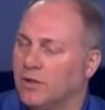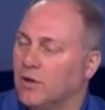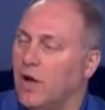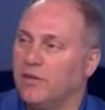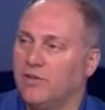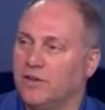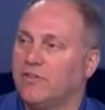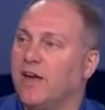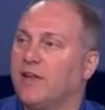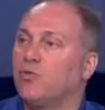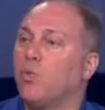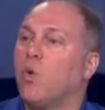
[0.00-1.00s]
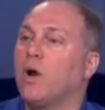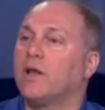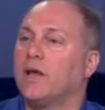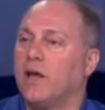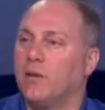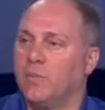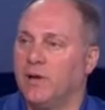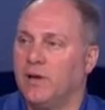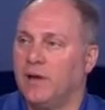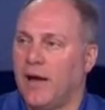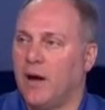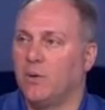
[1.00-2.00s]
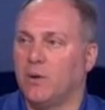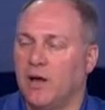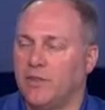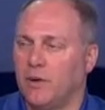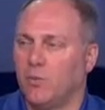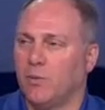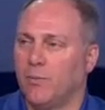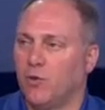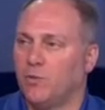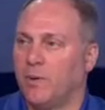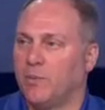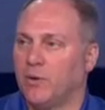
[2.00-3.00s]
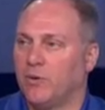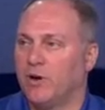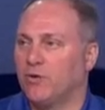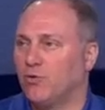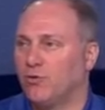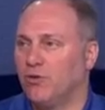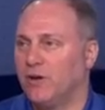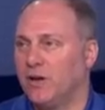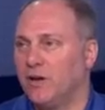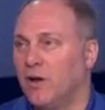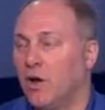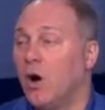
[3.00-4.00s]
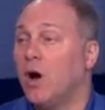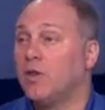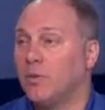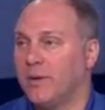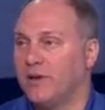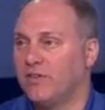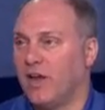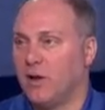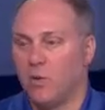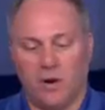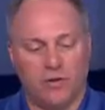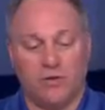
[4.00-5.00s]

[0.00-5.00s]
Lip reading: The law dictates what can be out. I think what most people are interested in are the big takeaways,